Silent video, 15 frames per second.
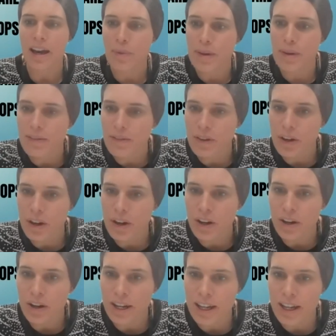We've
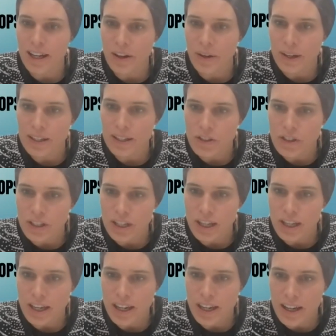got a question
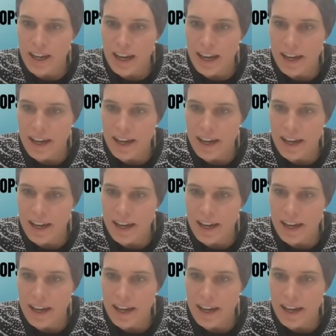here.